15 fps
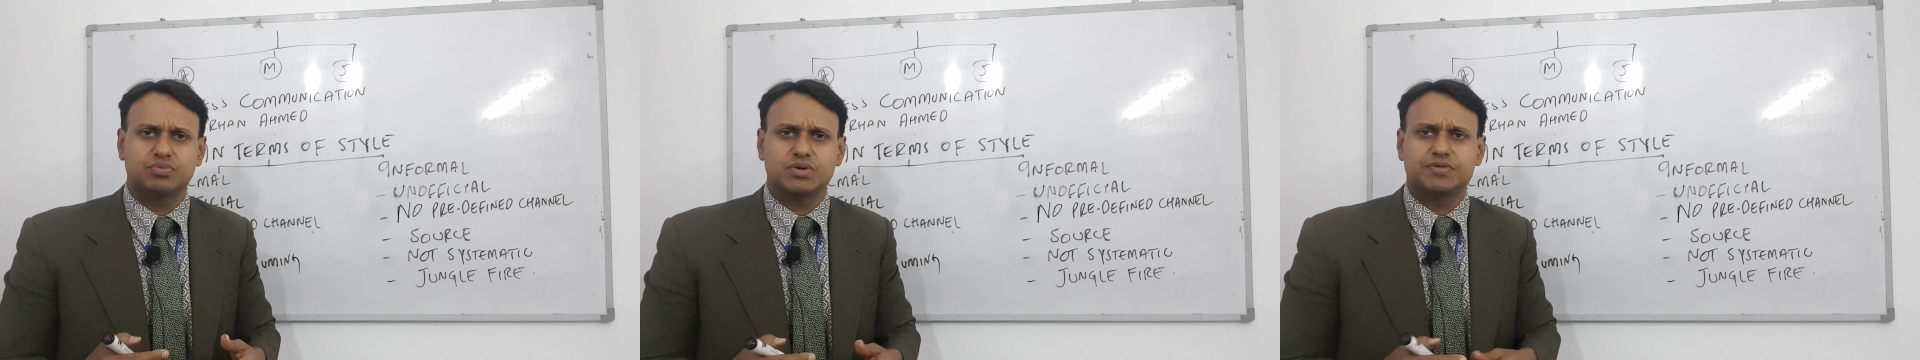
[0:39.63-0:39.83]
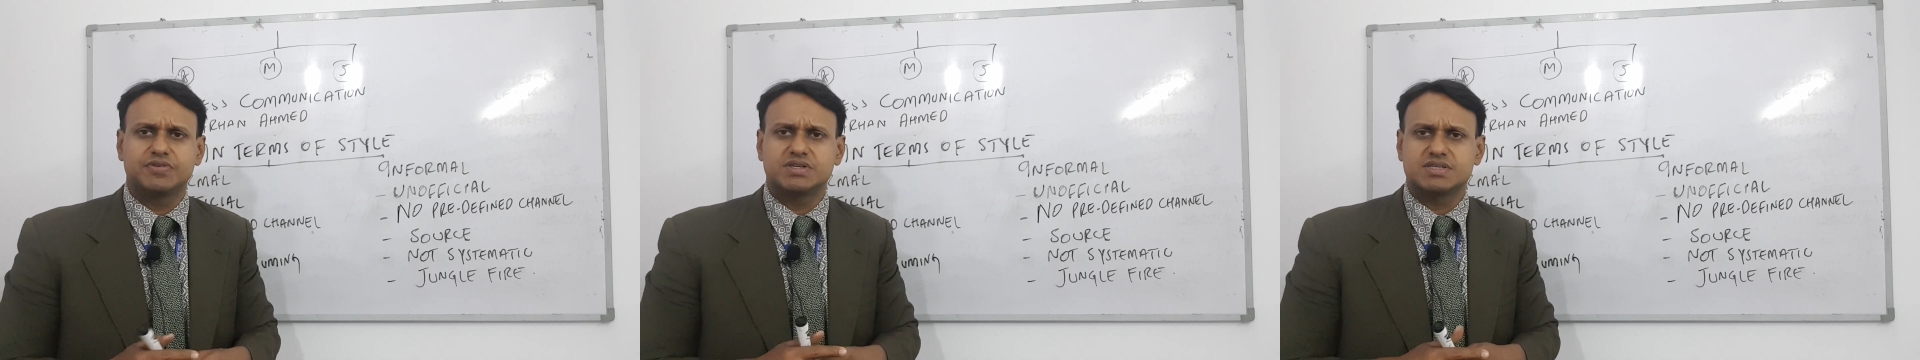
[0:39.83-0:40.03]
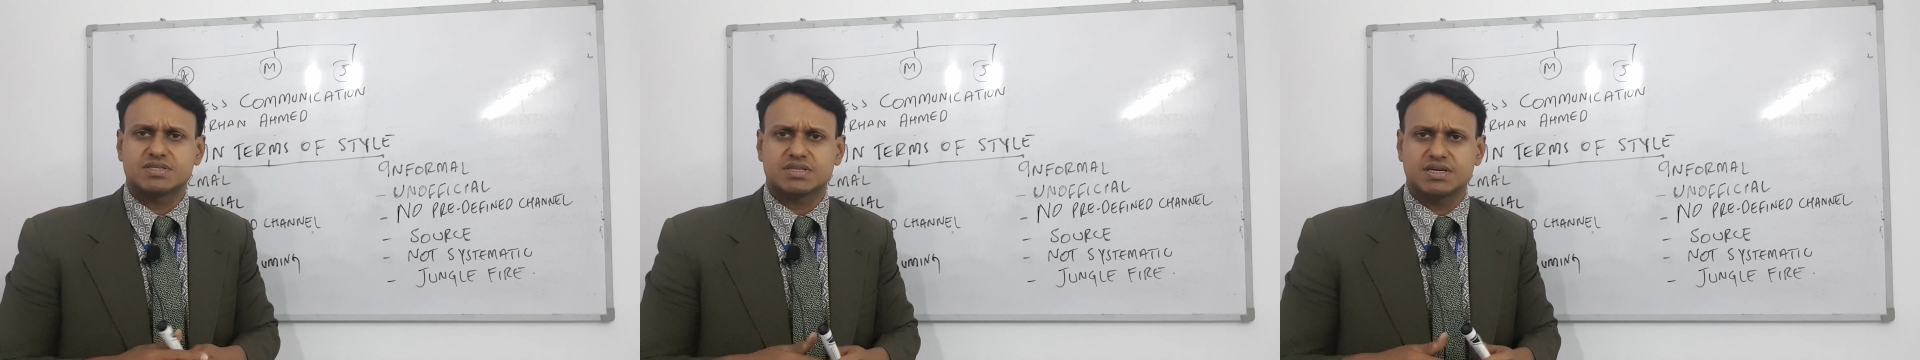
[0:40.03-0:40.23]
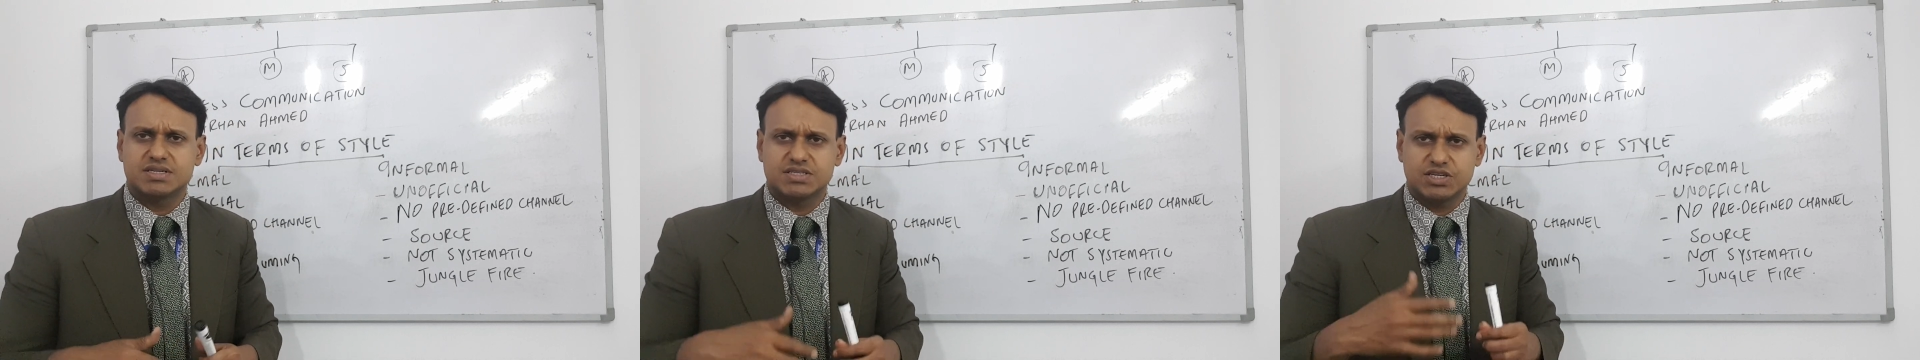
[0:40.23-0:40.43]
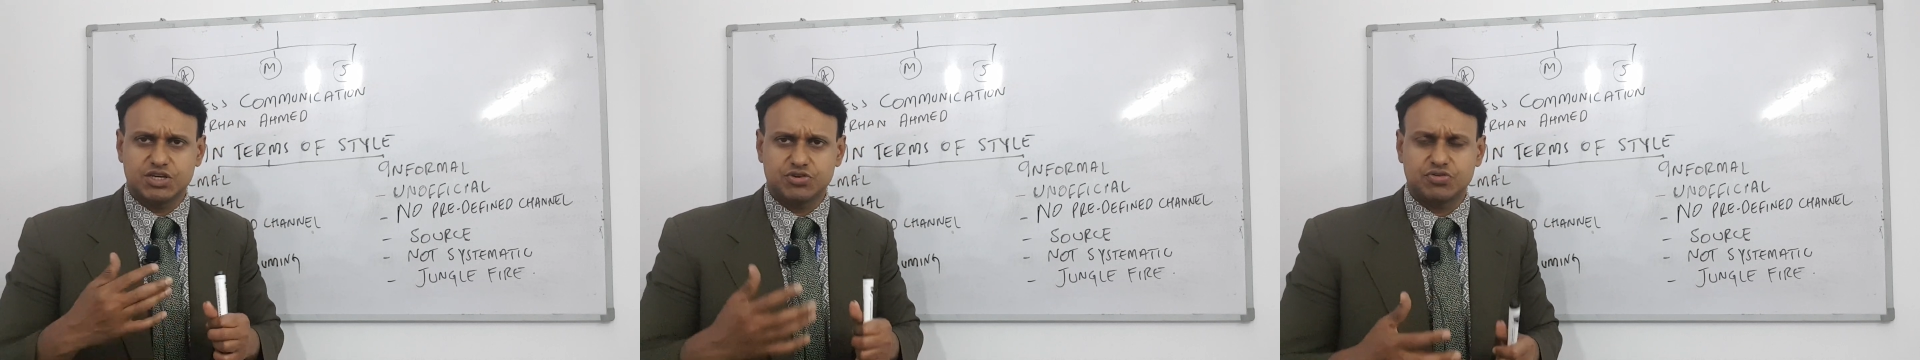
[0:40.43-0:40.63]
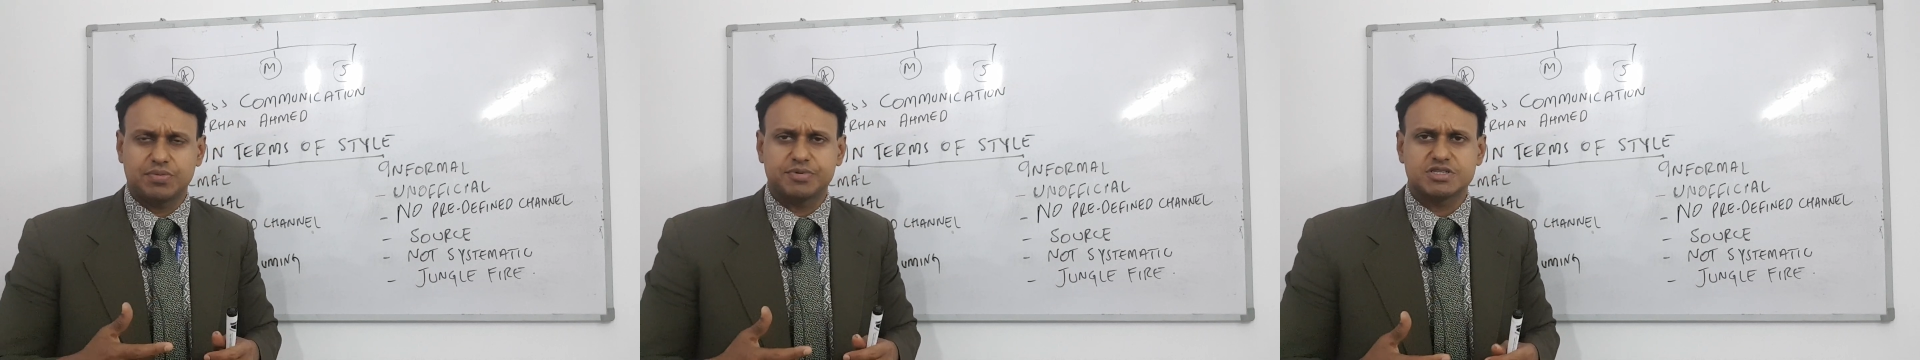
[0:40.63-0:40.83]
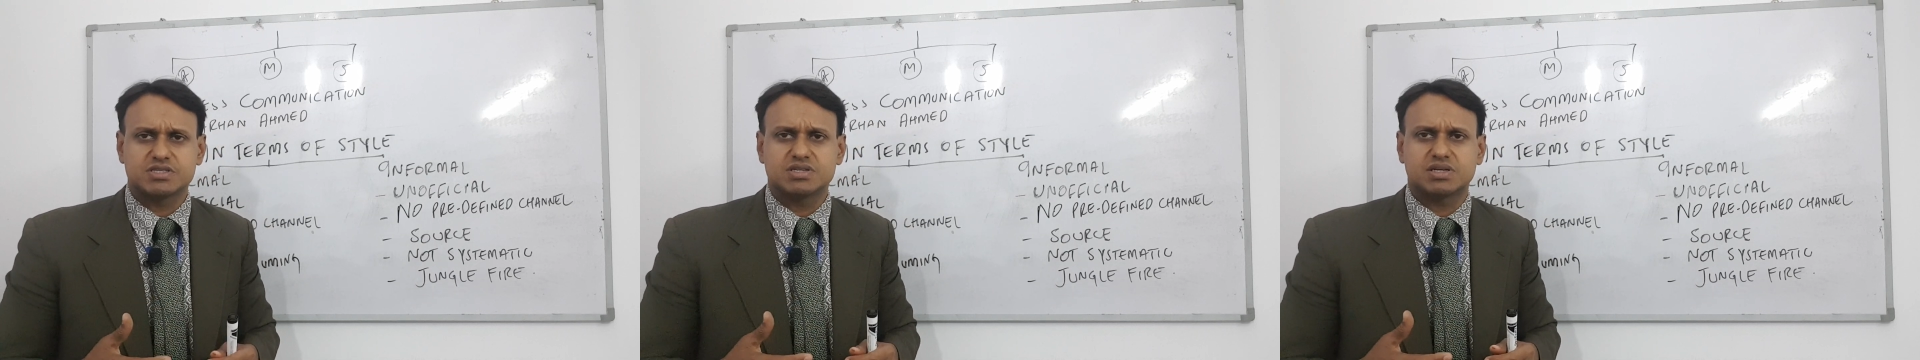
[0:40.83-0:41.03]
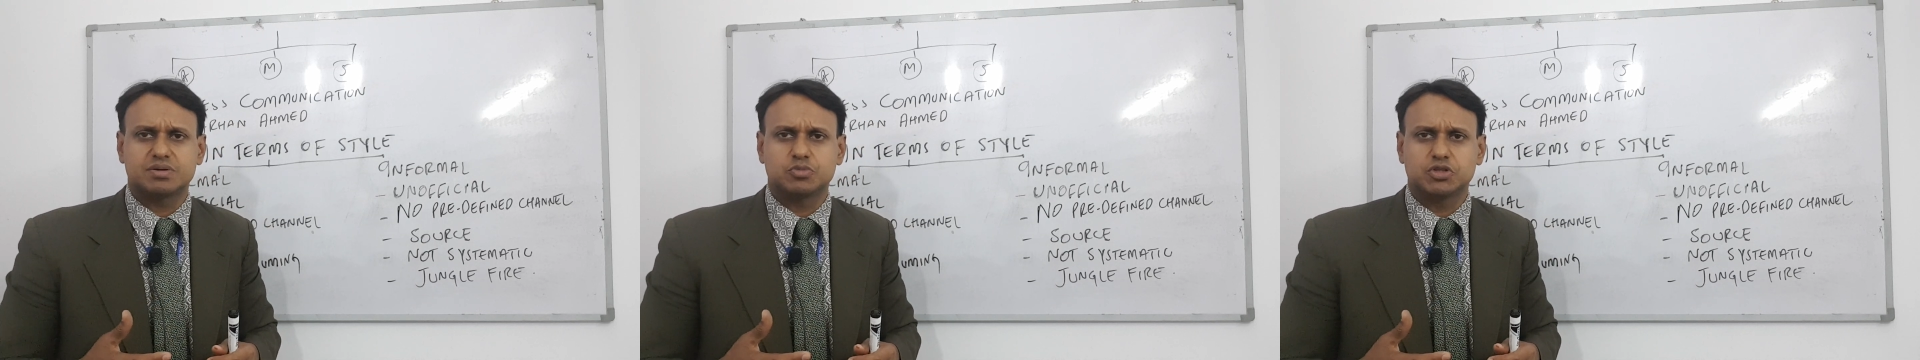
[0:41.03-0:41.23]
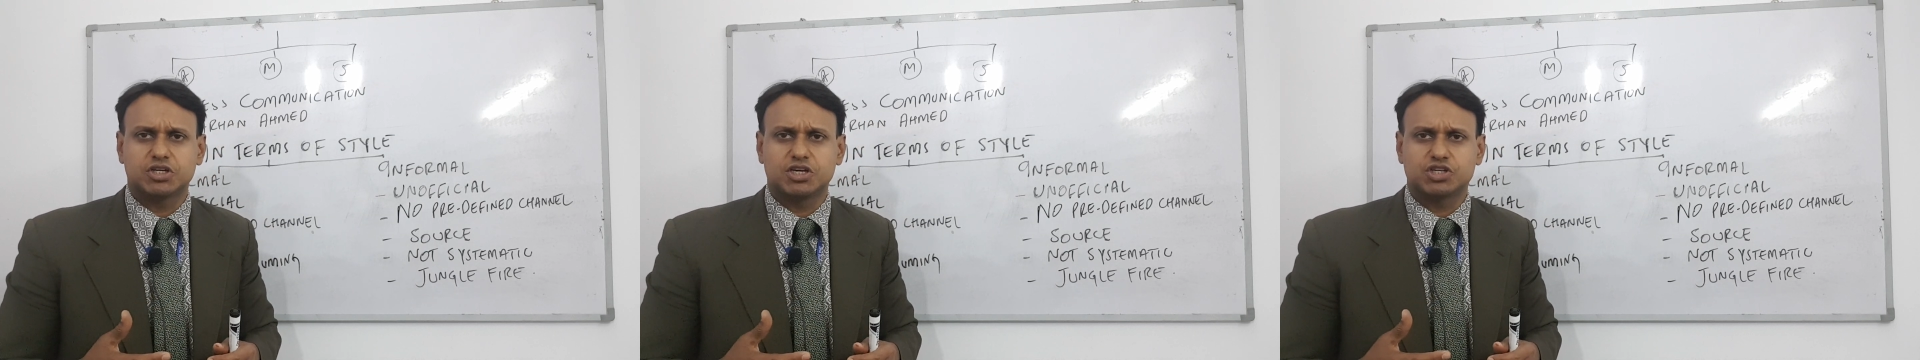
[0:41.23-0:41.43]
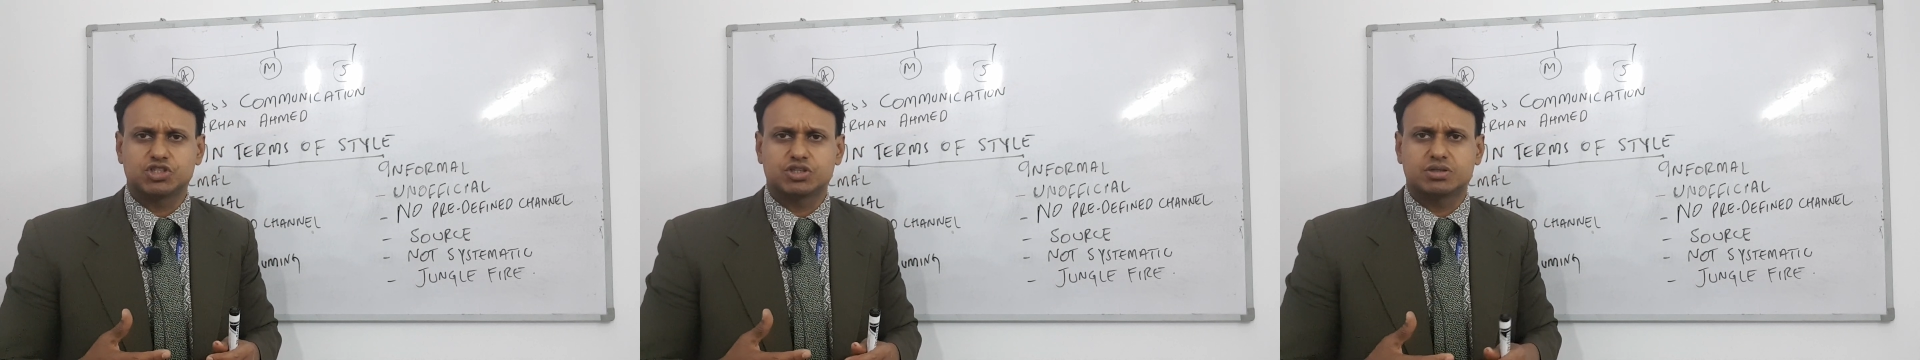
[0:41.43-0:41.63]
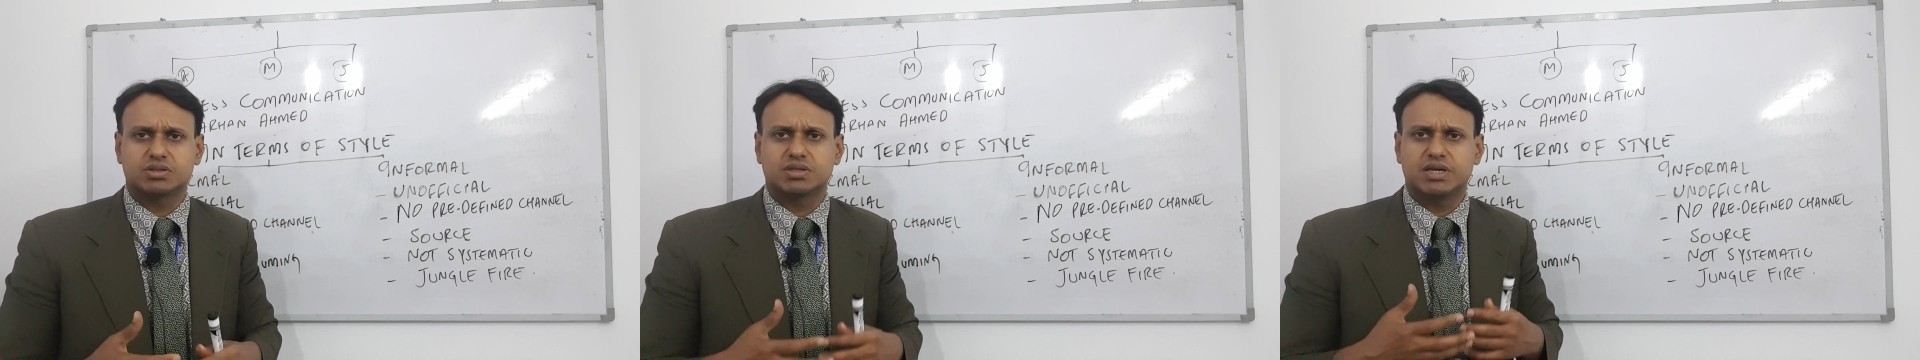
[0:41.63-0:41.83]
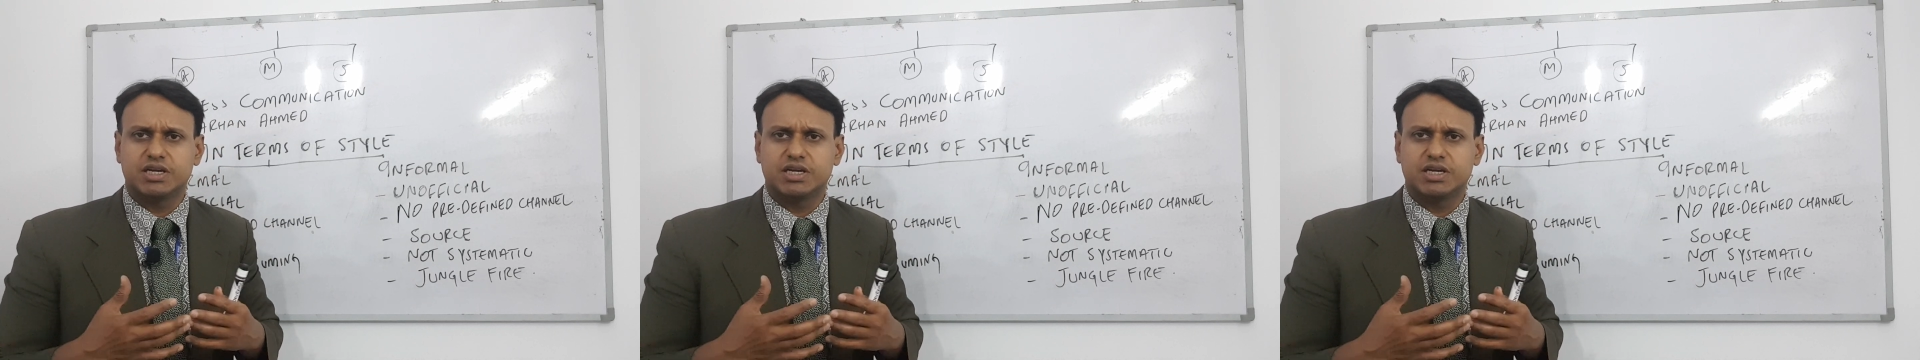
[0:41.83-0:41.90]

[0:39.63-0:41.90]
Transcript: where we discussed intrapersonal communication,